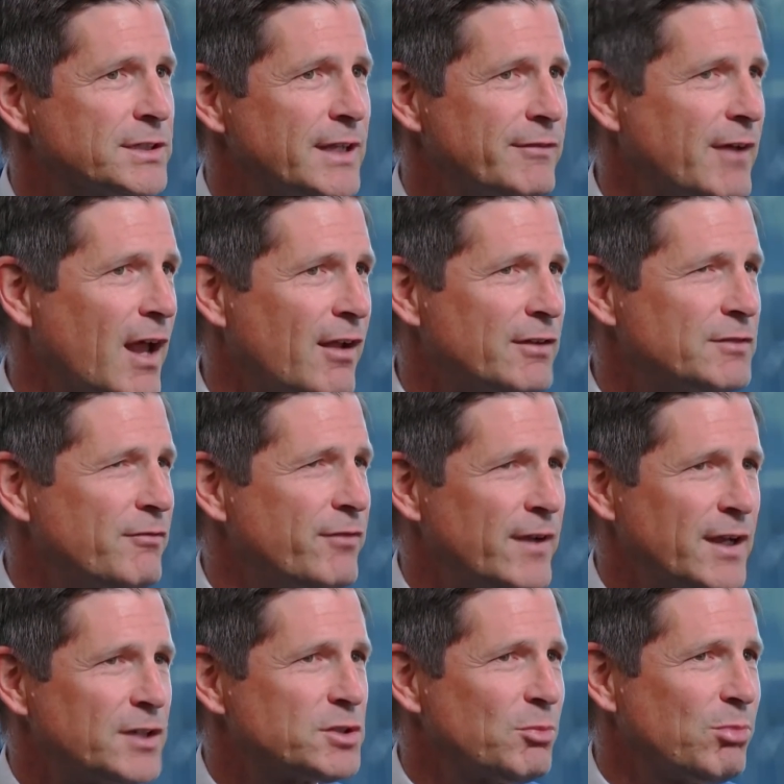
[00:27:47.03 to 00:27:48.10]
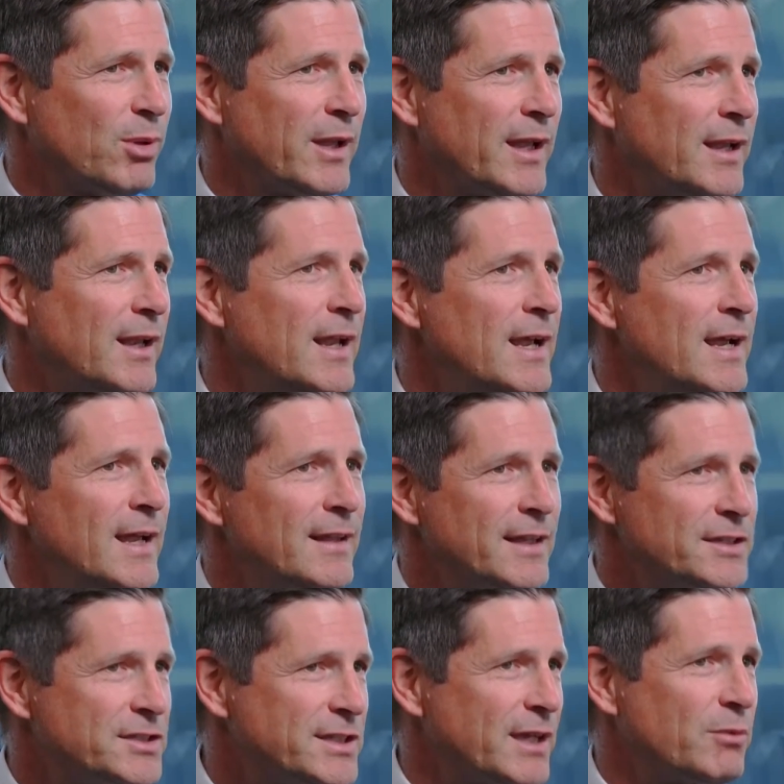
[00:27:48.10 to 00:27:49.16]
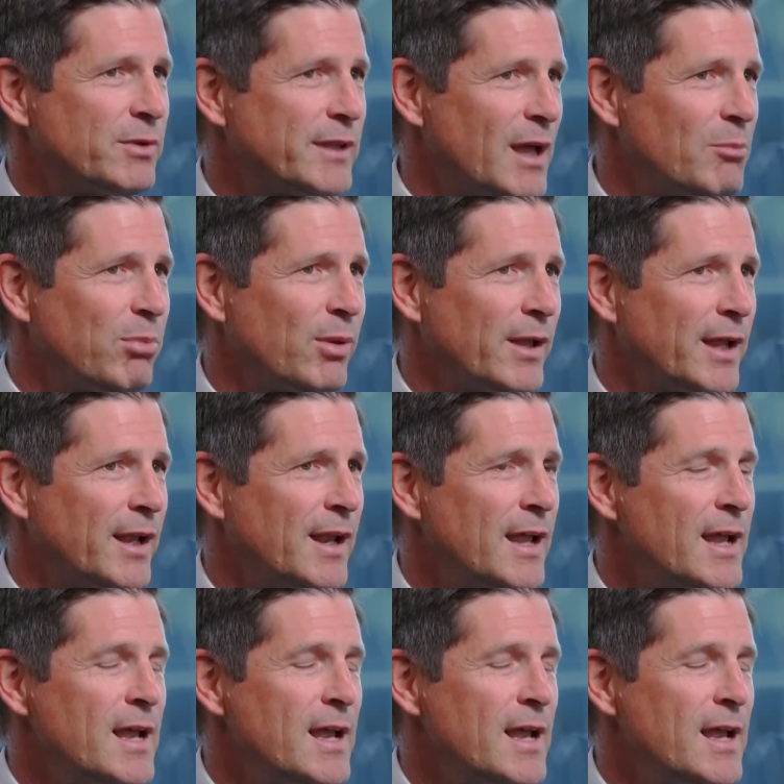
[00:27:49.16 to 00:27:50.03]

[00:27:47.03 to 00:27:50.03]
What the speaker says: They've got a financial plan, they stick with that plan.